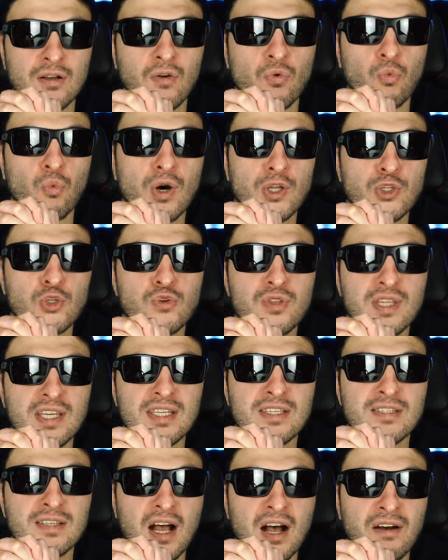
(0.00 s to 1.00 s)
What do
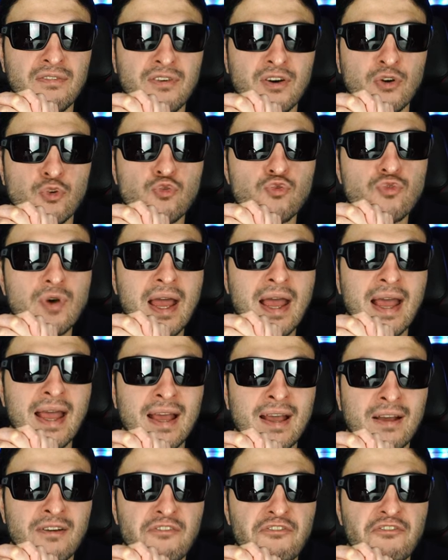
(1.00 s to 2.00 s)
these other
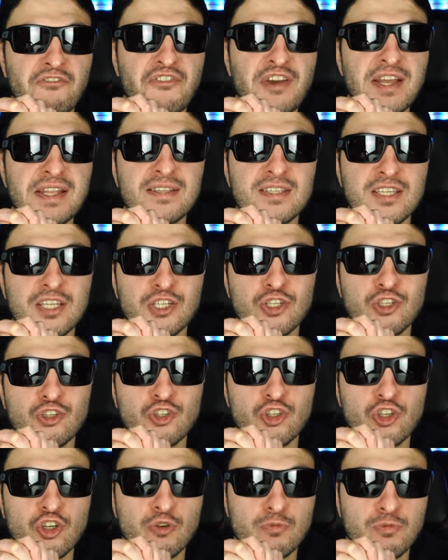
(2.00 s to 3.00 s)
rare vintage
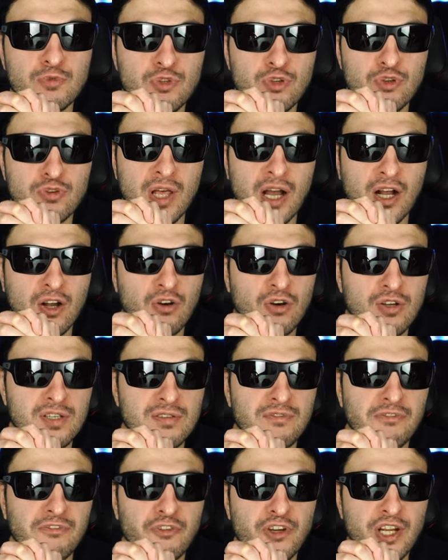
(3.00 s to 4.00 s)
tubes do that
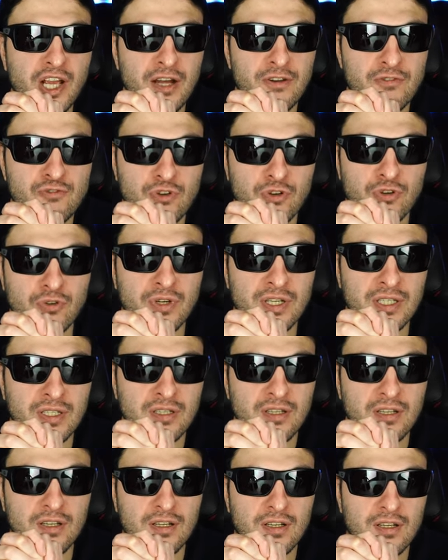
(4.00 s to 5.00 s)
cost 300 quid,
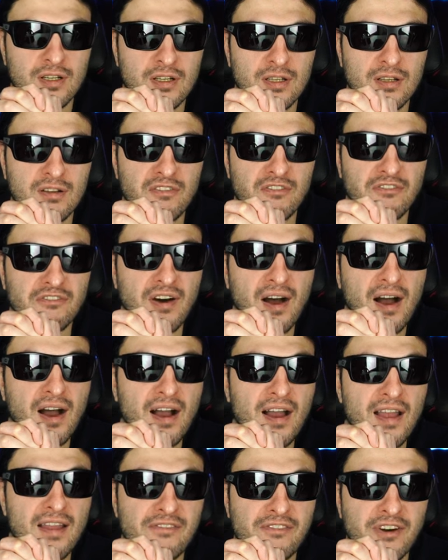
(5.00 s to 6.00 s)

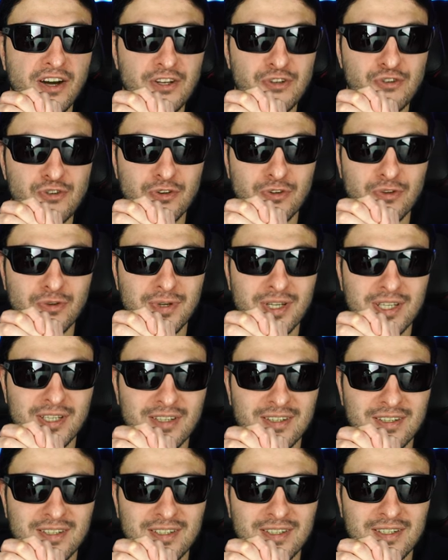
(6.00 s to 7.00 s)
500 quid?
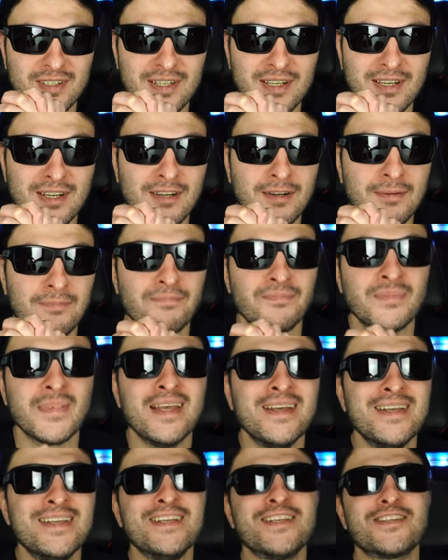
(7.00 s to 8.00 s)

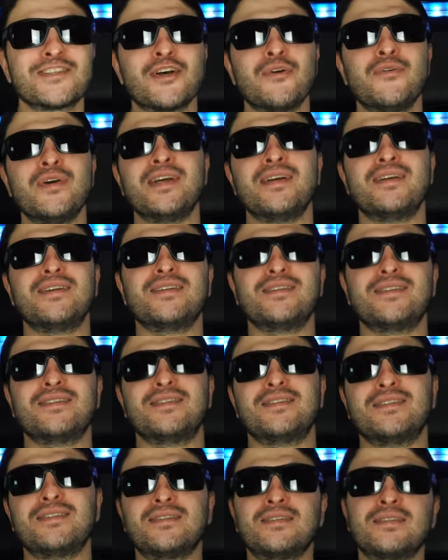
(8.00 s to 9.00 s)
So
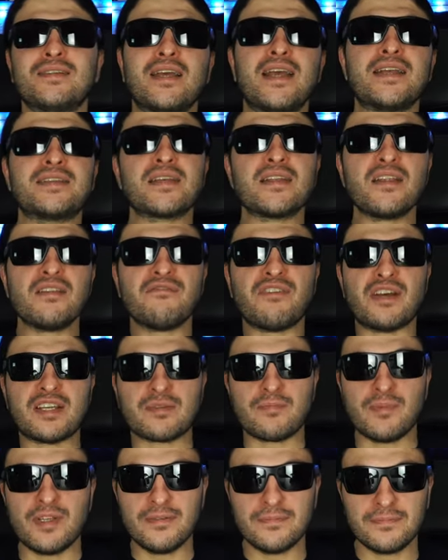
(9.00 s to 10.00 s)
it's an
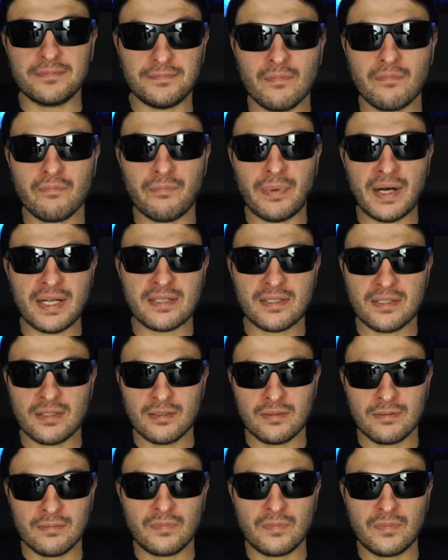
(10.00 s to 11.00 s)
investment, but
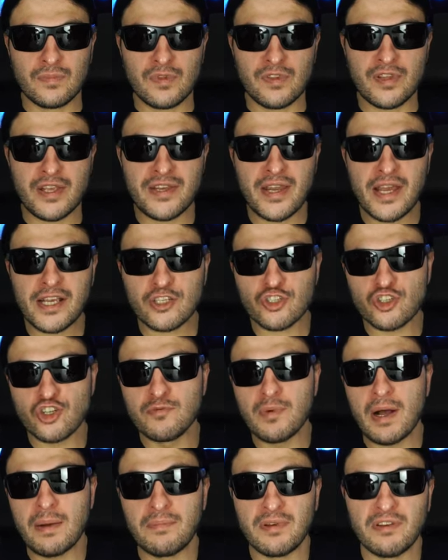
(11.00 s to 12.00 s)
the next
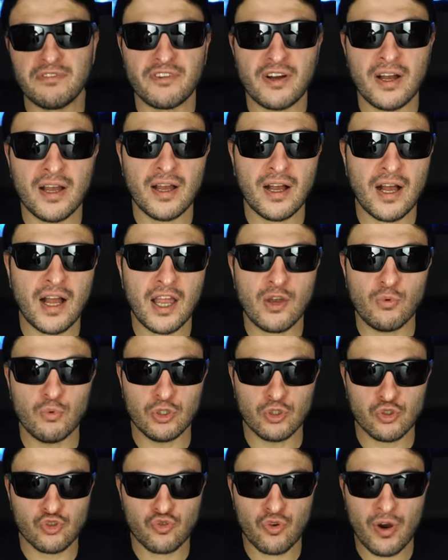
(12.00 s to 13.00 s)
tube amplifier I
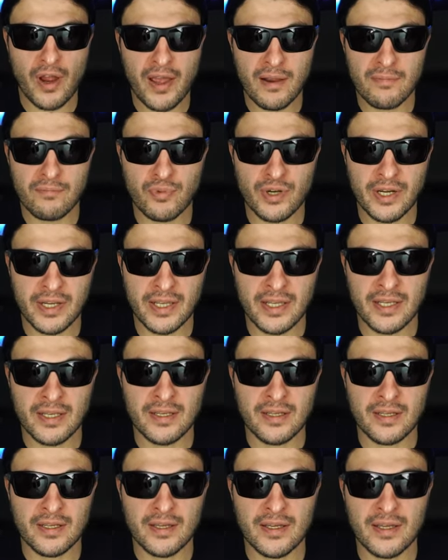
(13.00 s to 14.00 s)
will try and bring in
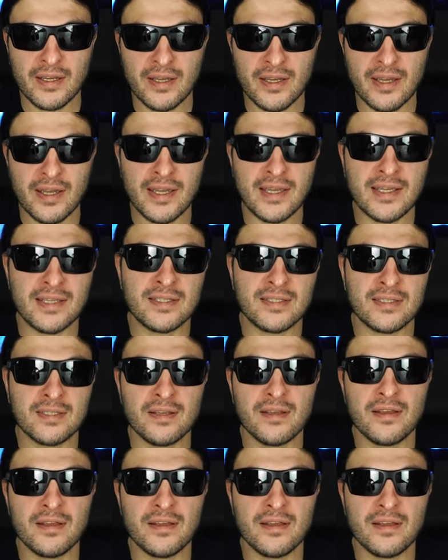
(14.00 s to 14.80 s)
is